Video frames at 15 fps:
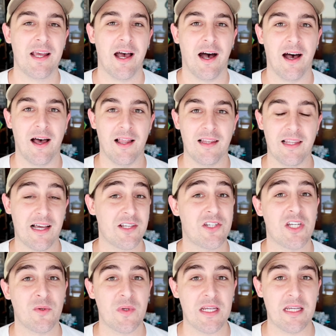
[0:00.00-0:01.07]

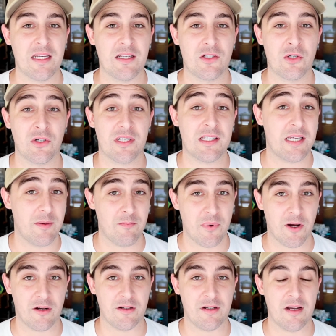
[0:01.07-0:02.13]
Last year we took Tim
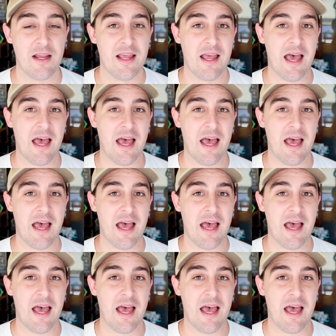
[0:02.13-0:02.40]
Burton